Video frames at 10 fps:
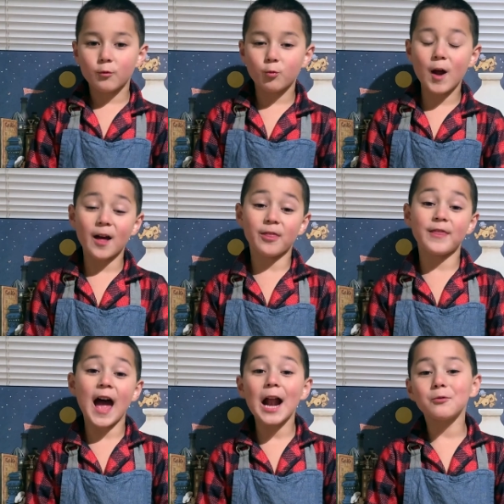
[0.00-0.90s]
Well,
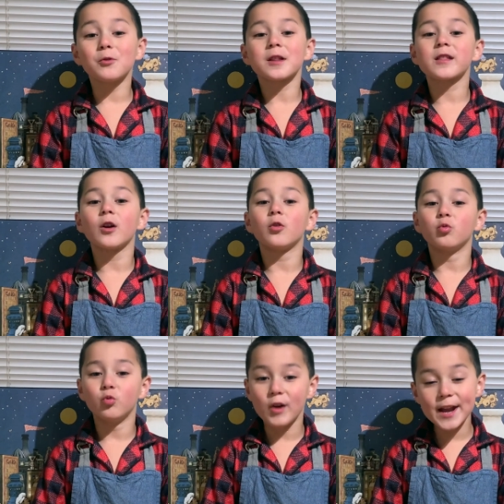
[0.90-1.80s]
that was a
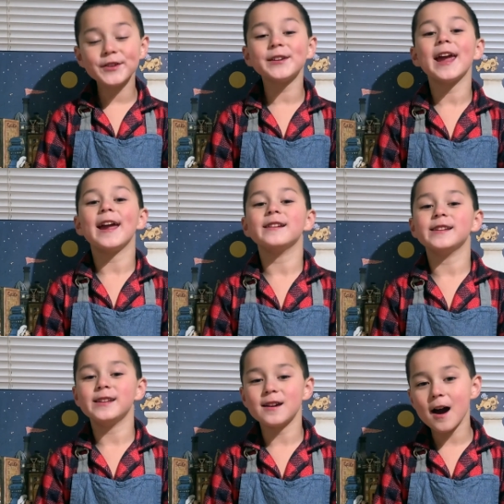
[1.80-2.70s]
rich and
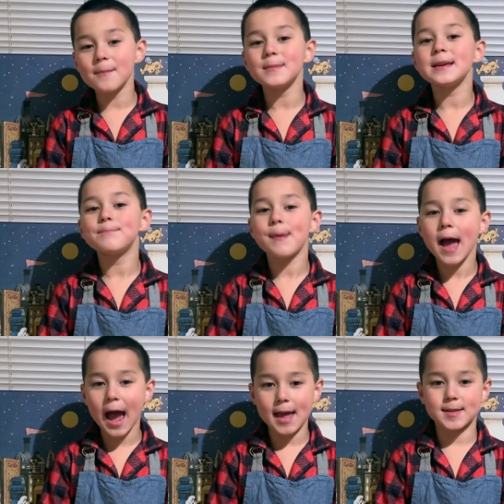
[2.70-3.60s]
yummy
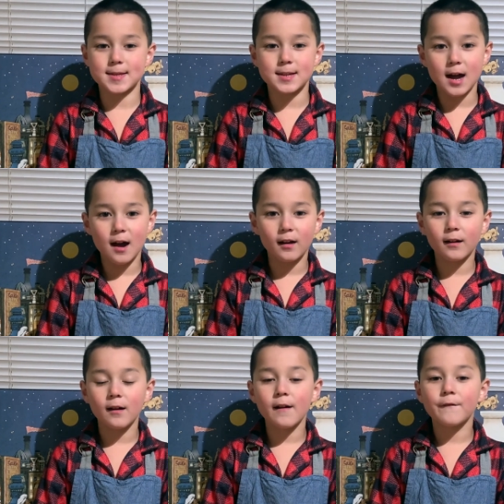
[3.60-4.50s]
pasta.
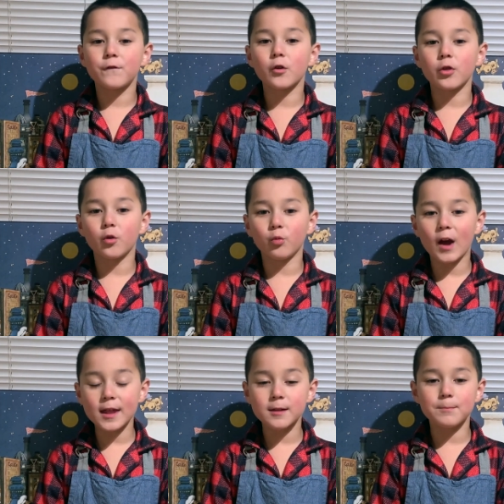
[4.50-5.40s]
For the
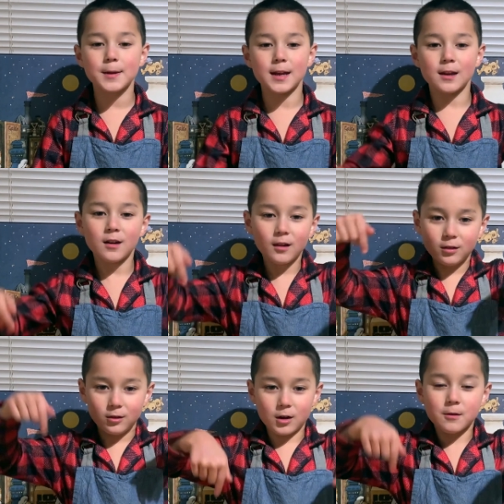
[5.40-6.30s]
recipe,
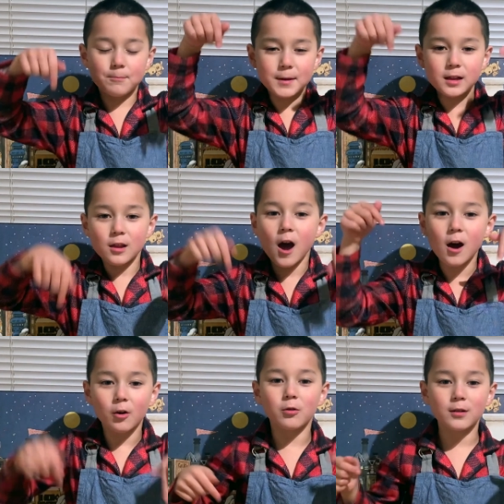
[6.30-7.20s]
look
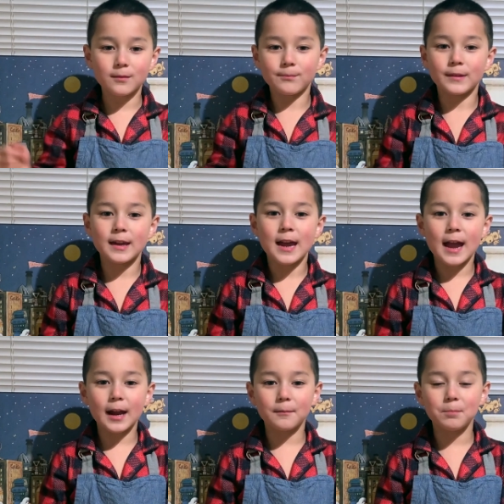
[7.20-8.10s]
below
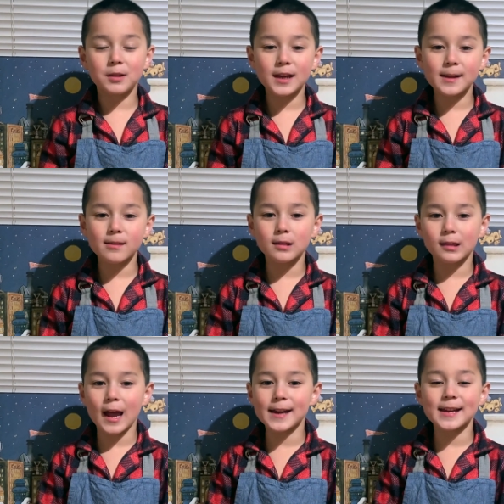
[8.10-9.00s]
and please
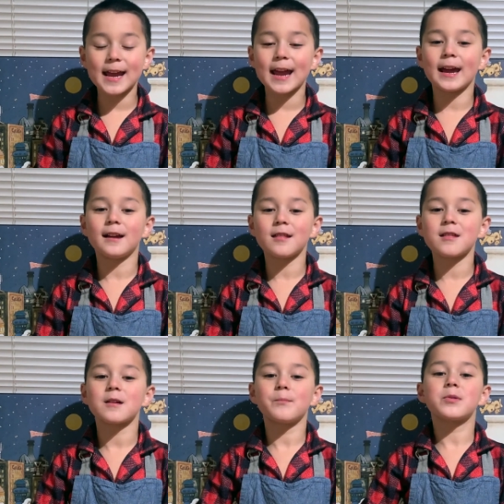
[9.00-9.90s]
like and
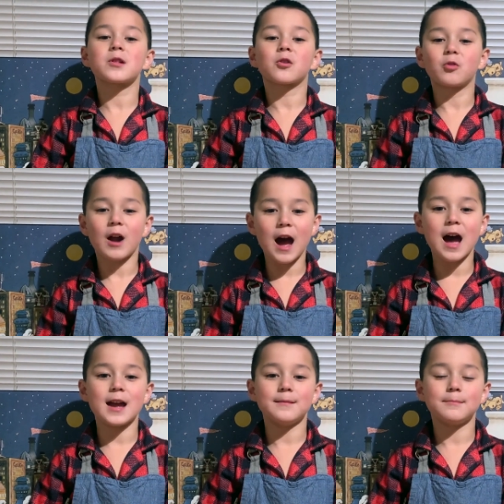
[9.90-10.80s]

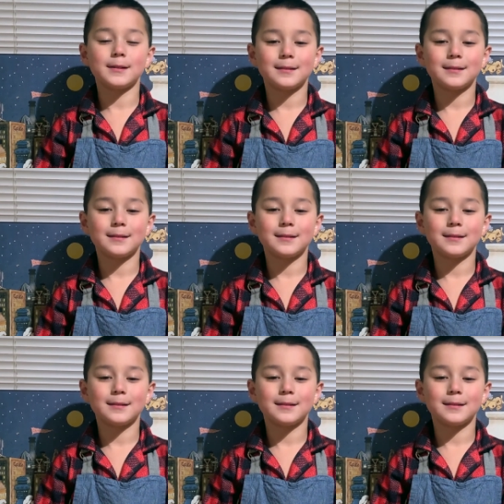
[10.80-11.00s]
subscribe.